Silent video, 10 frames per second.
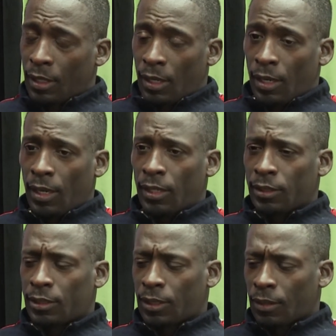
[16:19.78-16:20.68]
And
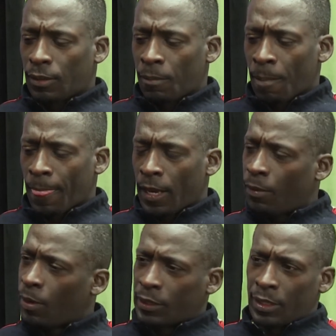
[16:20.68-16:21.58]
it
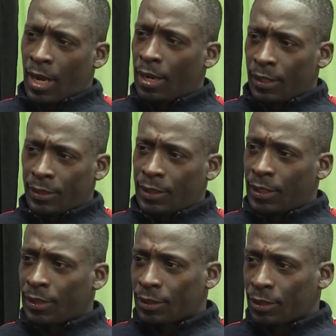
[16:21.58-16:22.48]
was not
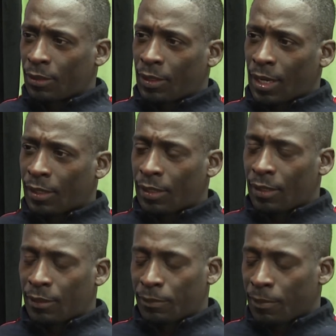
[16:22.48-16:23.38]
intended
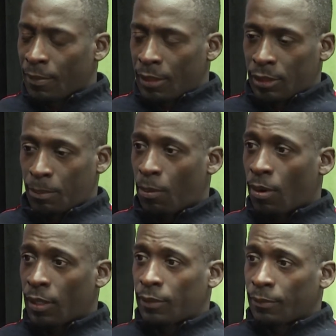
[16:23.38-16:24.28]
to
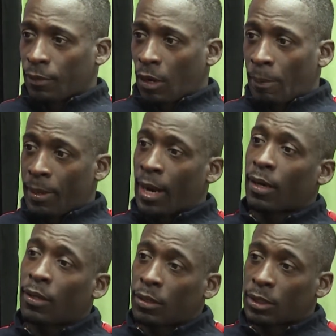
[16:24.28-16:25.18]
support urban
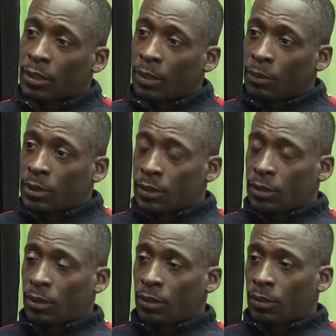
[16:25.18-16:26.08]
agriculture. It was
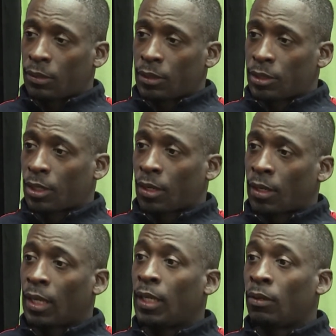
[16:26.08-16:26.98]
to deter
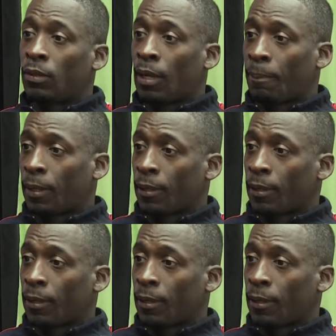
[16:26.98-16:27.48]
illegal dumping.